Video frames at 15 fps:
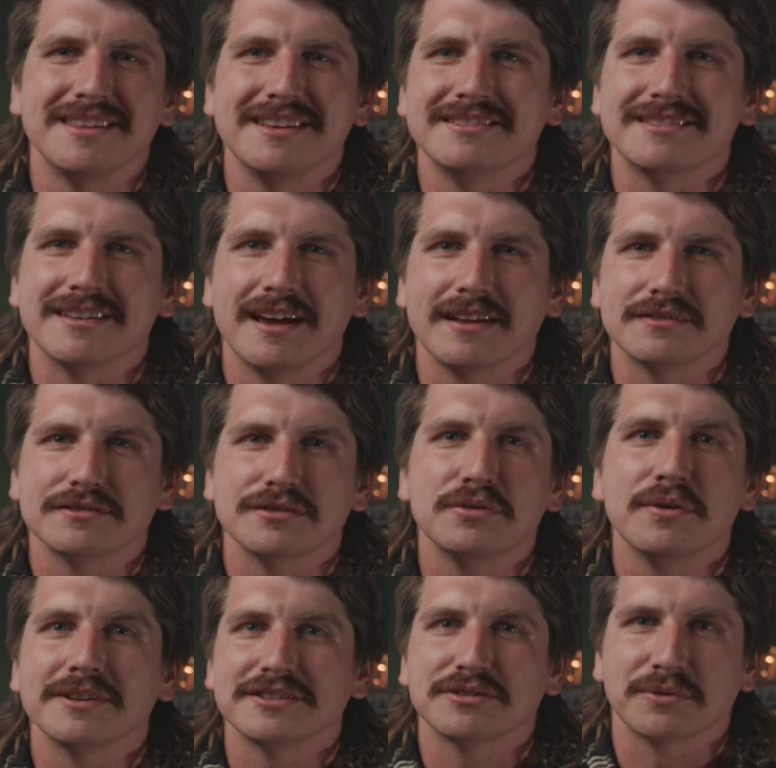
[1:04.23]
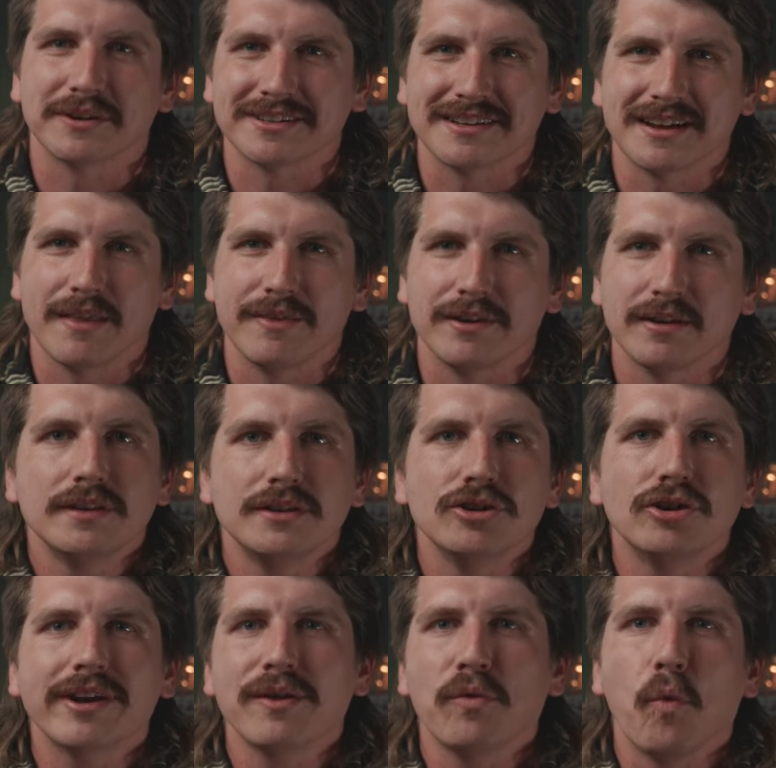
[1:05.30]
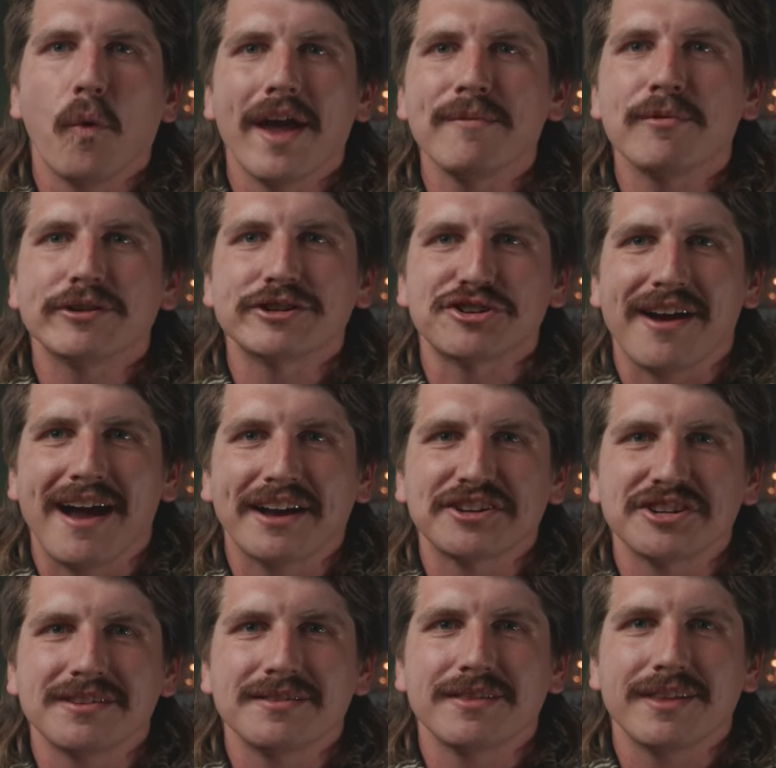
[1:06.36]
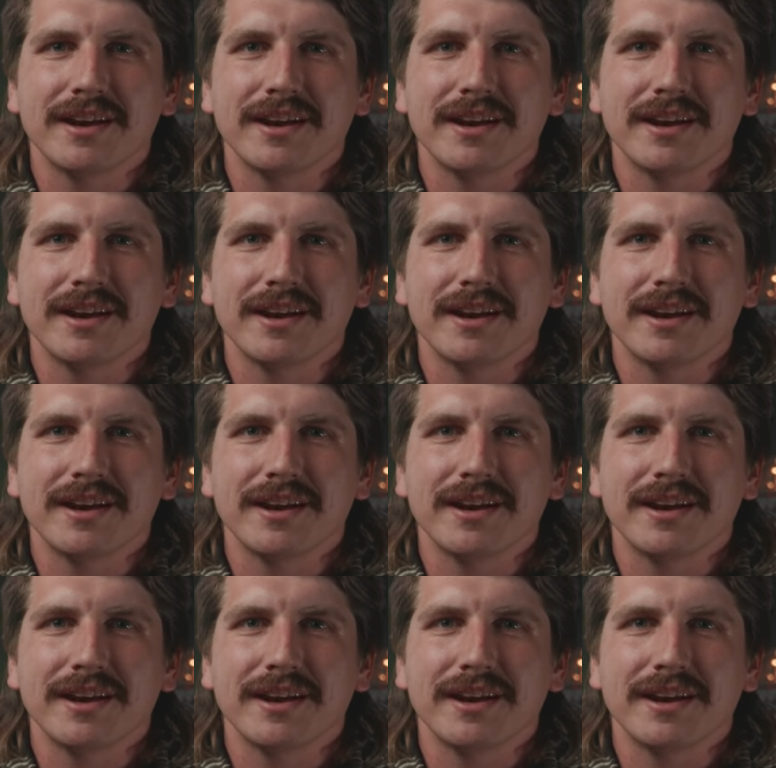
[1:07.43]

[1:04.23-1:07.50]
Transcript: these dates. Who wants to work together? You'll get way more traction